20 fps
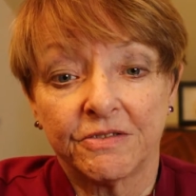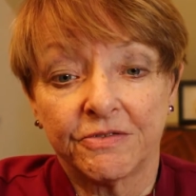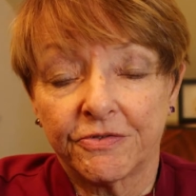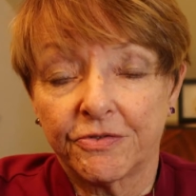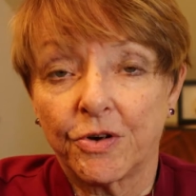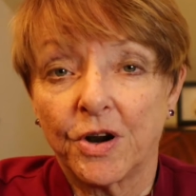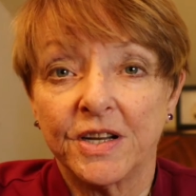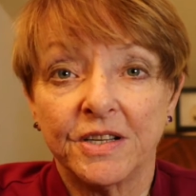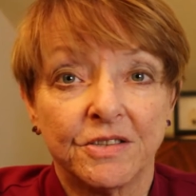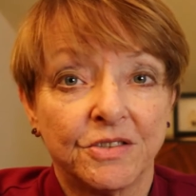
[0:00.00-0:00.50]

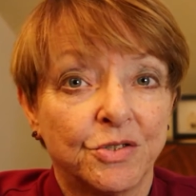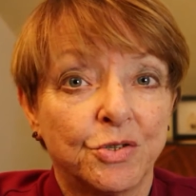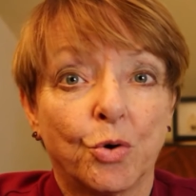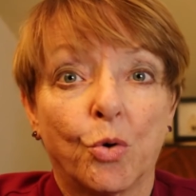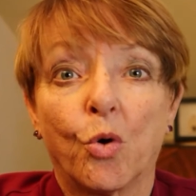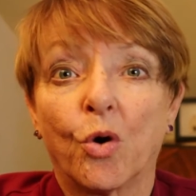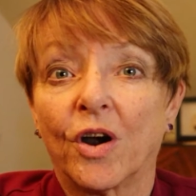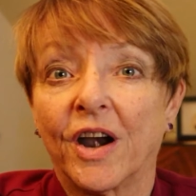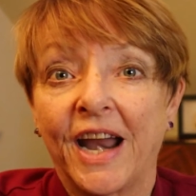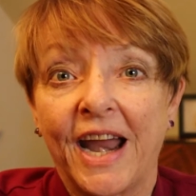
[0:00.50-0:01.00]
front
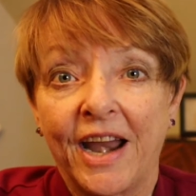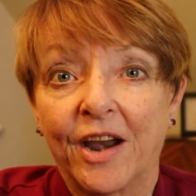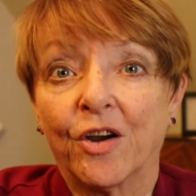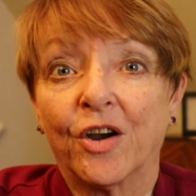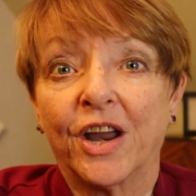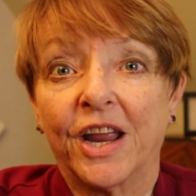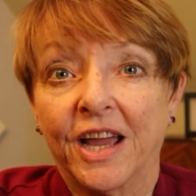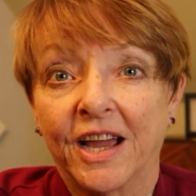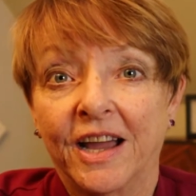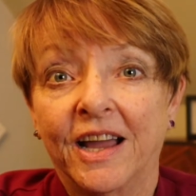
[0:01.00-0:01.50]
door
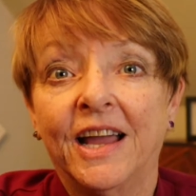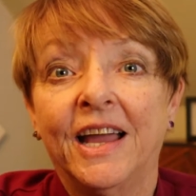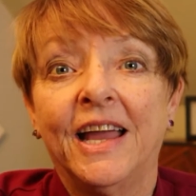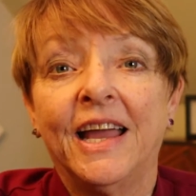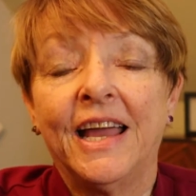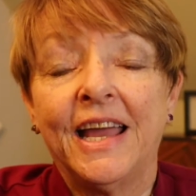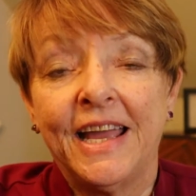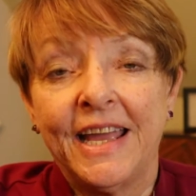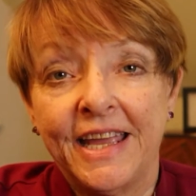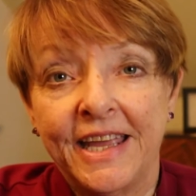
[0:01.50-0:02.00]
area
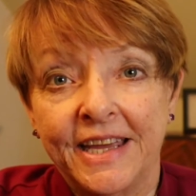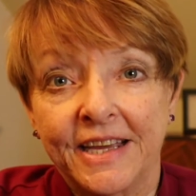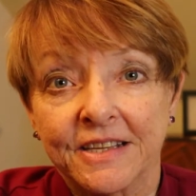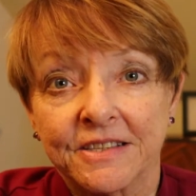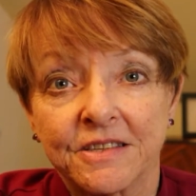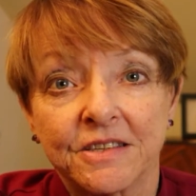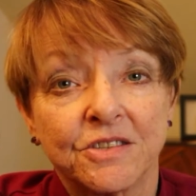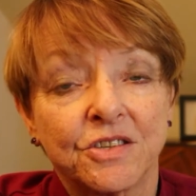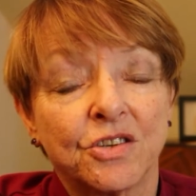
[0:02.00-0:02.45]
is.